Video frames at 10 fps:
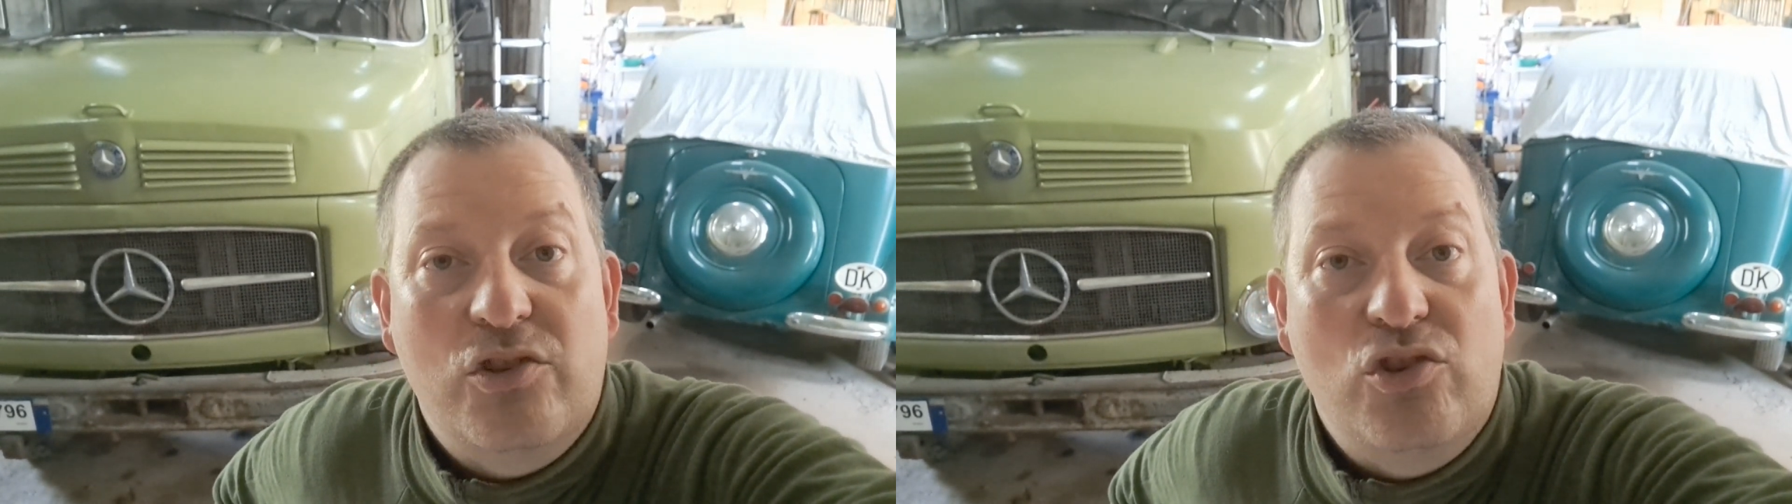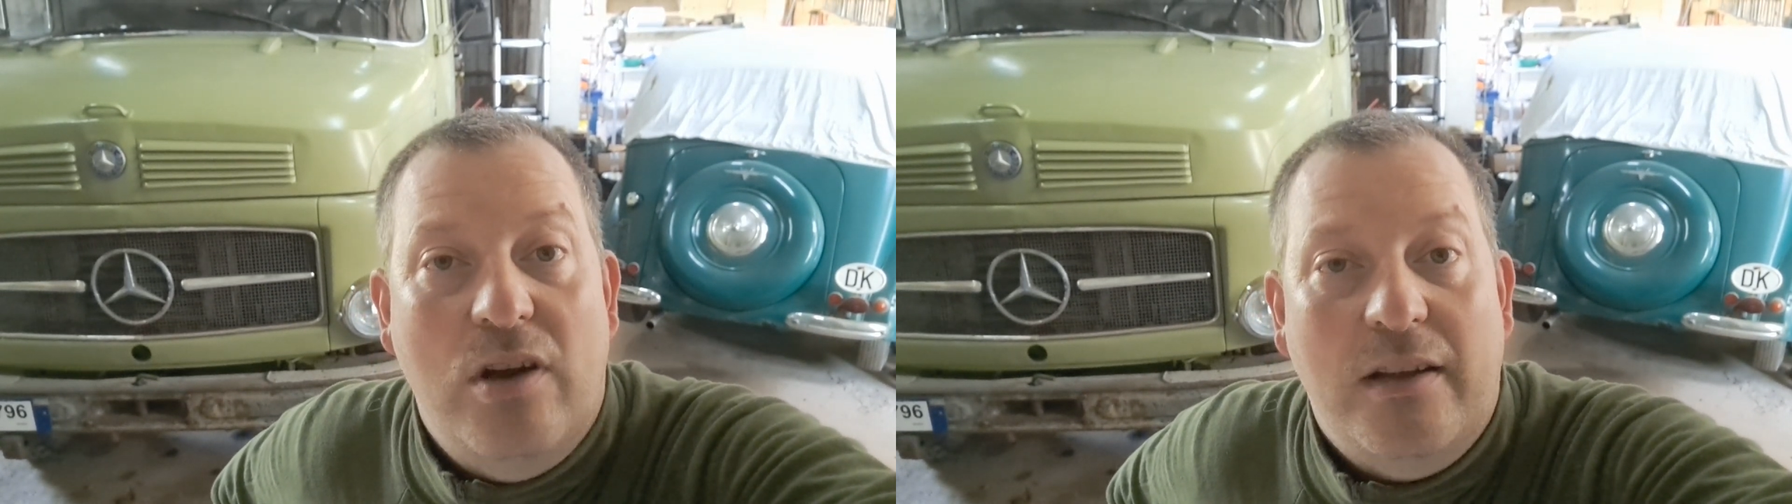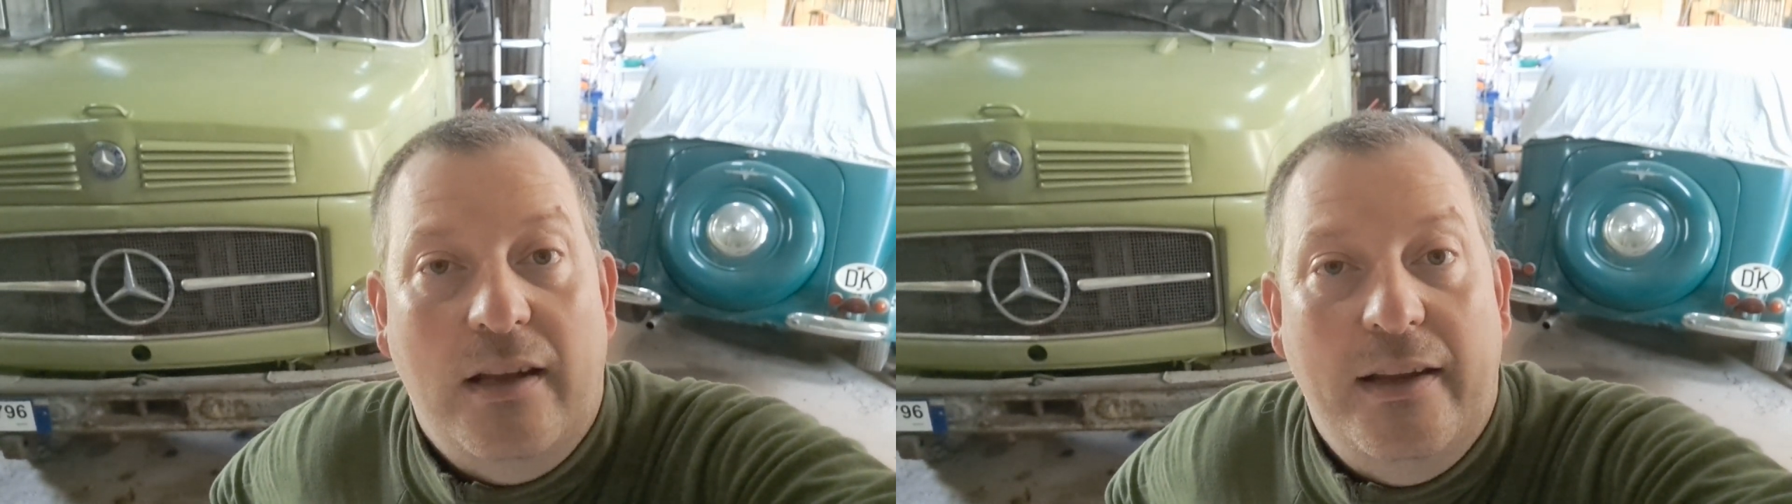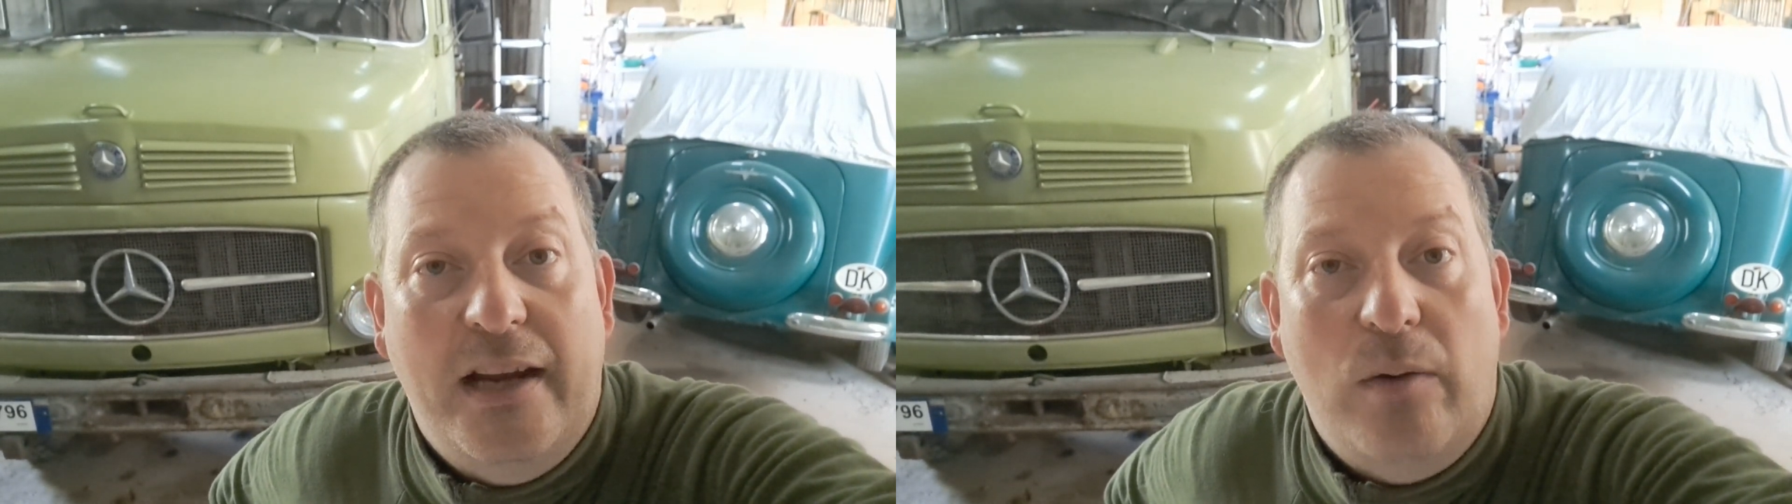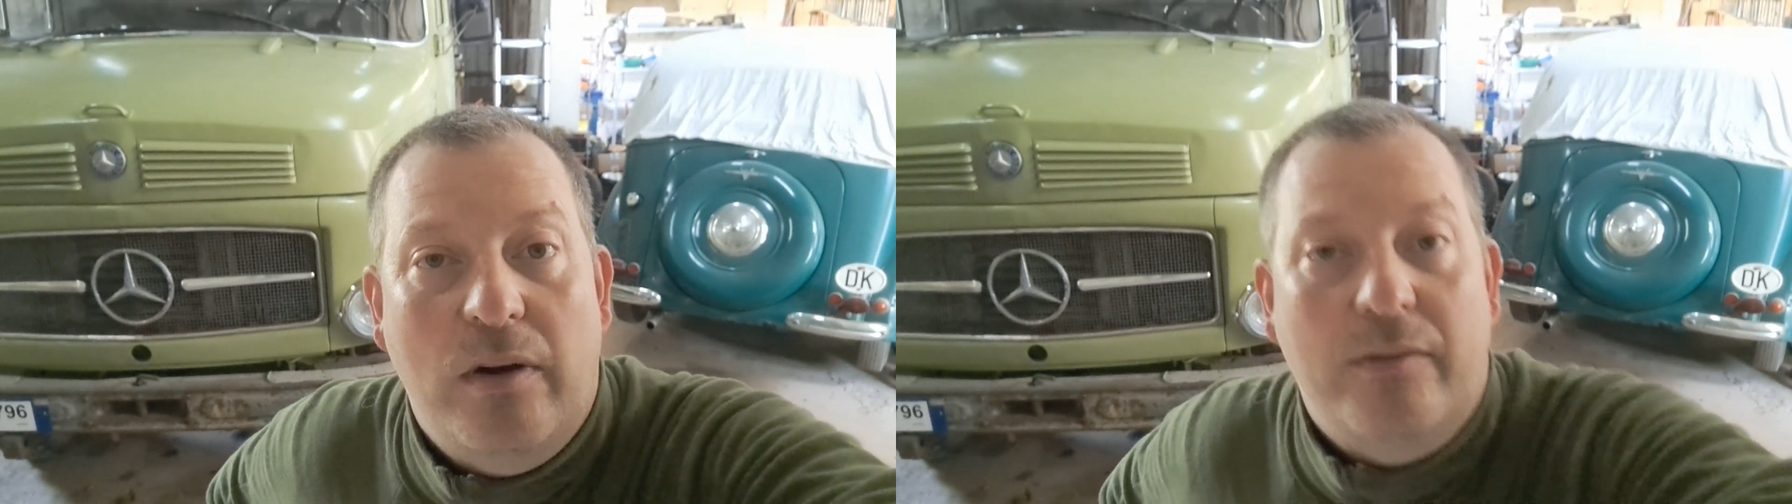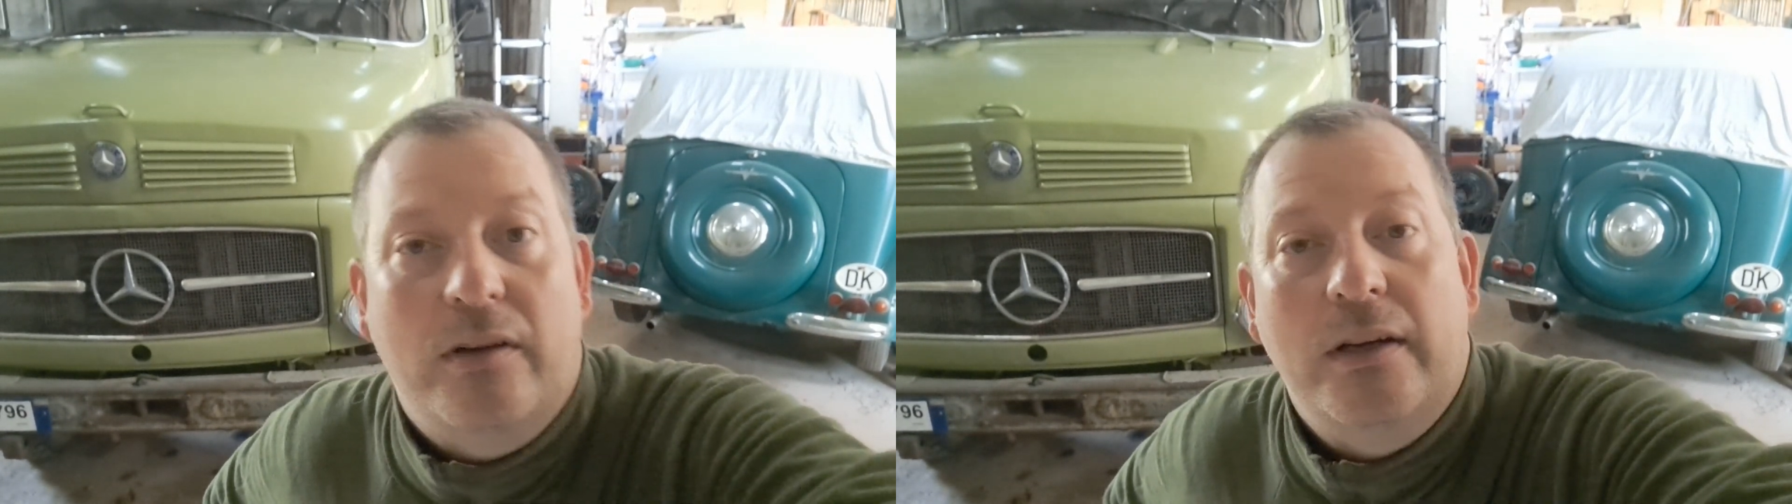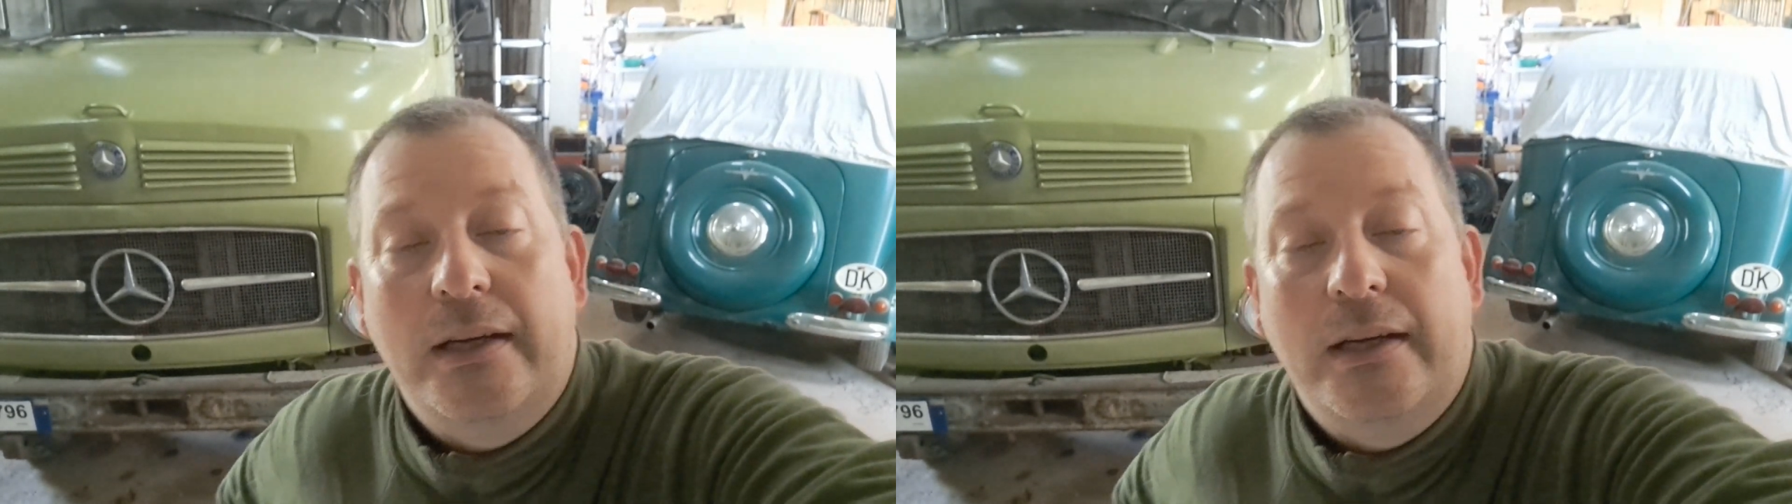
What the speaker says: shot in the leg or whatever.